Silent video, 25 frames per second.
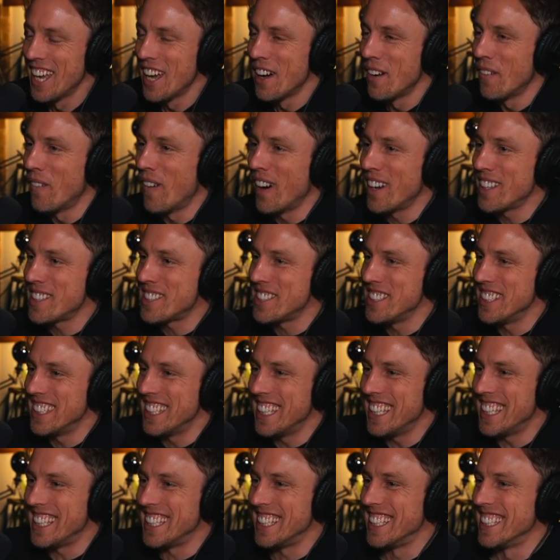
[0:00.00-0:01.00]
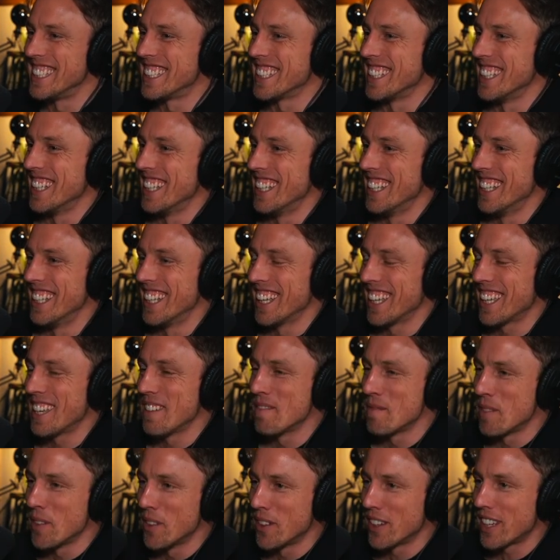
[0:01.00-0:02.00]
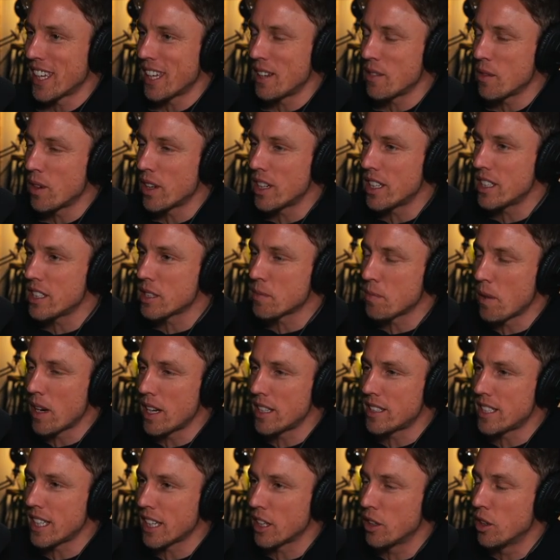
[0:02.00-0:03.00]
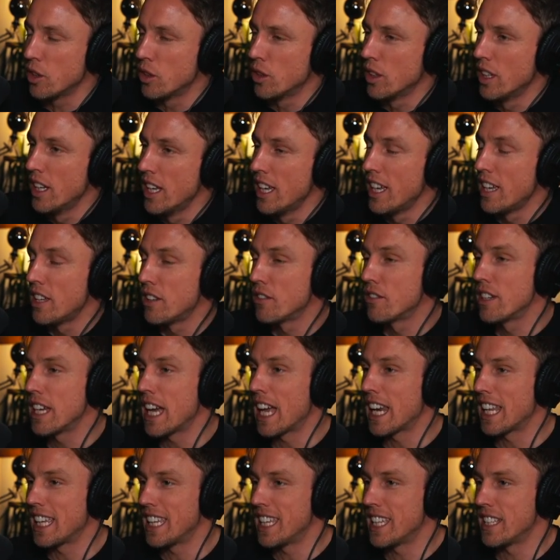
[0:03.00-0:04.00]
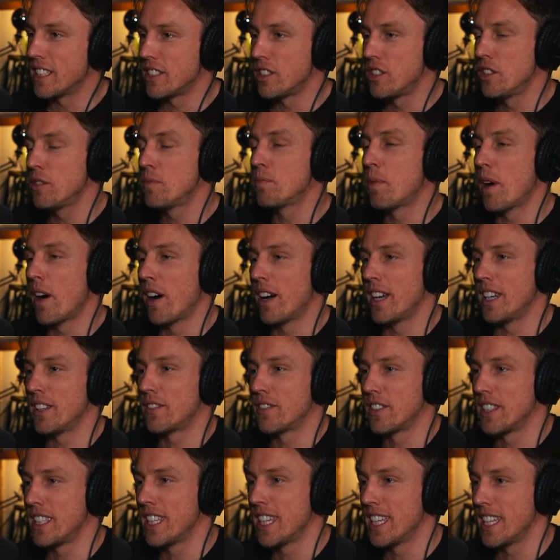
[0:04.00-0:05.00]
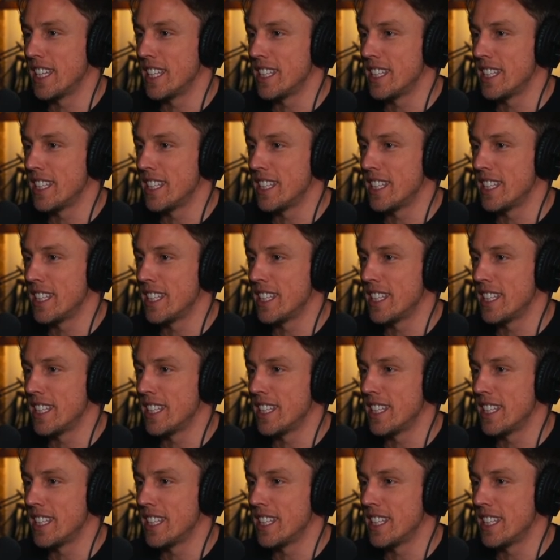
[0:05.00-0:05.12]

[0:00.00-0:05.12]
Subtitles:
Why do you need like a Bored Ape? Why don't you just buy a ticket? Or reality is, you've partied for years.